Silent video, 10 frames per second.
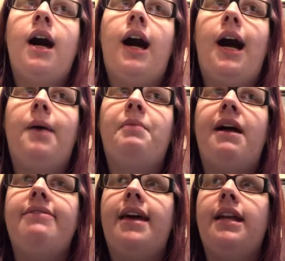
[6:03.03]

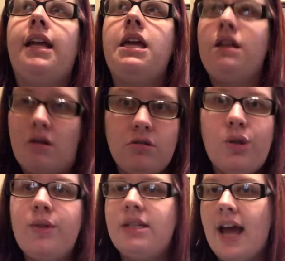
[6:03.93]
And then he knows
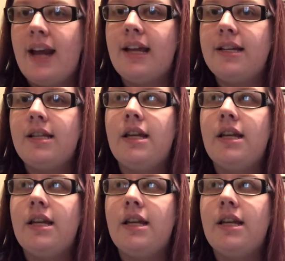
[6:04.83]
who his daddy is.